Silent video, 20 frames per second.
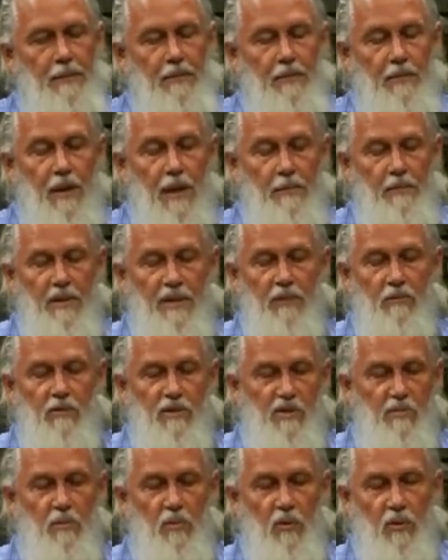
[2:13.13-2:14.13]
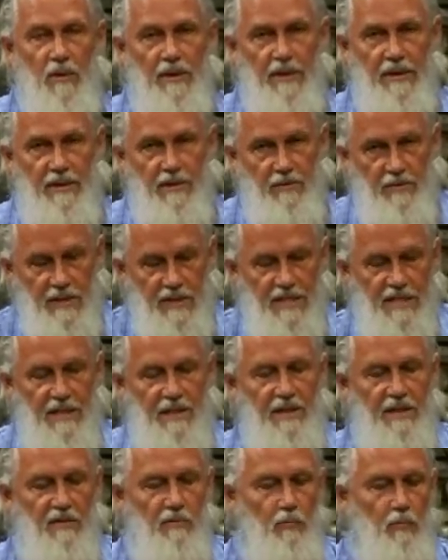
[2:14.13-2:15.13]
Ramana was born near the
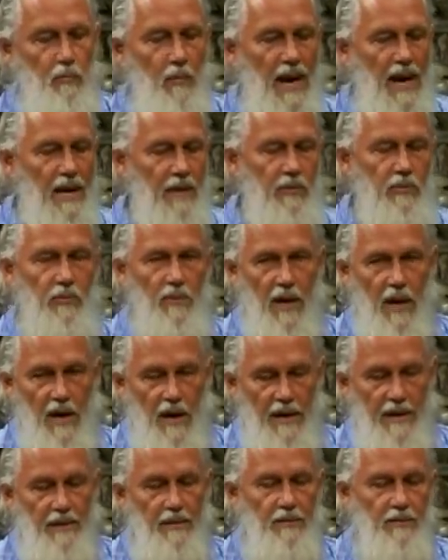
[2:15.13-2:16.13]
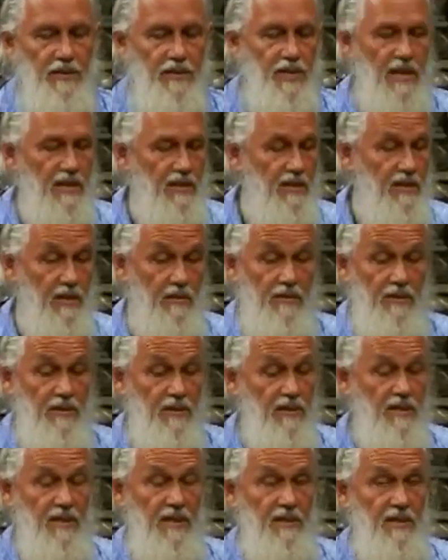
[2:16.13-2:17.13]
city of Madurai, which has a
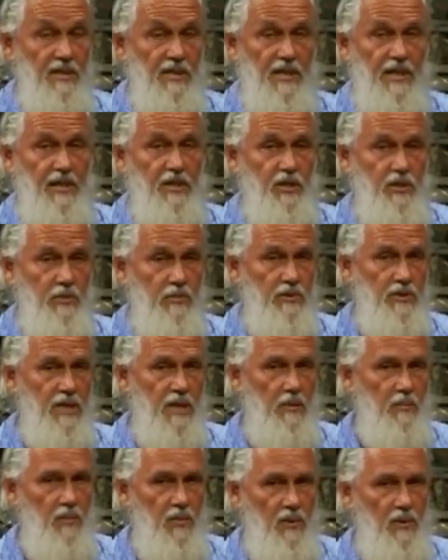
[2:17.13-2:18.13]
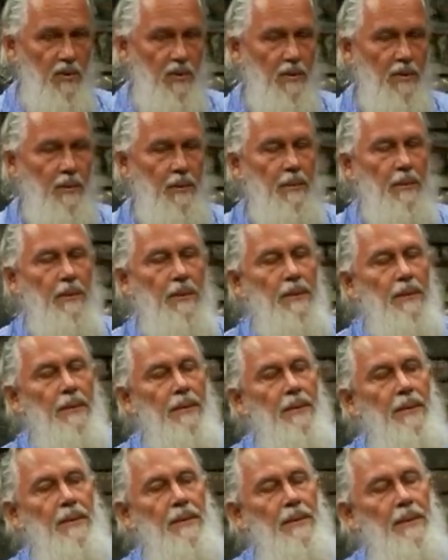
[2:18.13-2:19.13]
sensational temple.
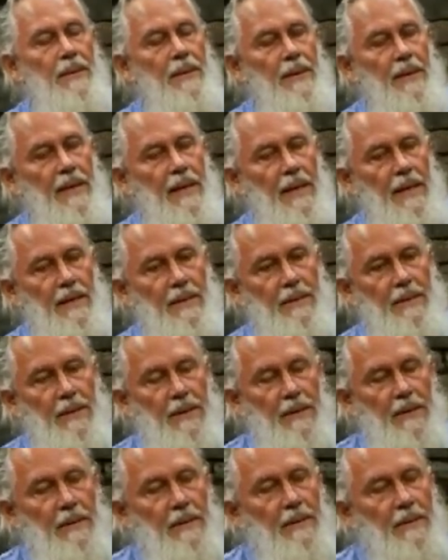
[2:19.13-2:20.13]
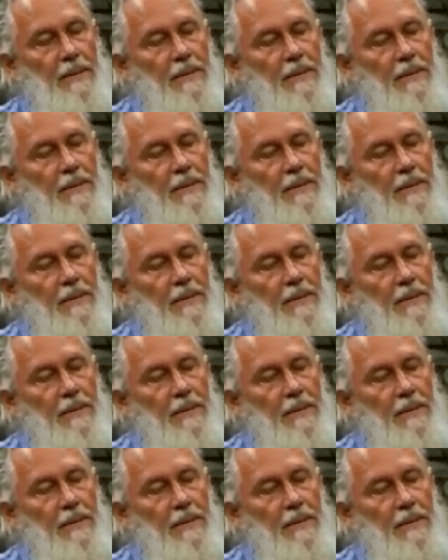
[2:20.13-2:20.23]
And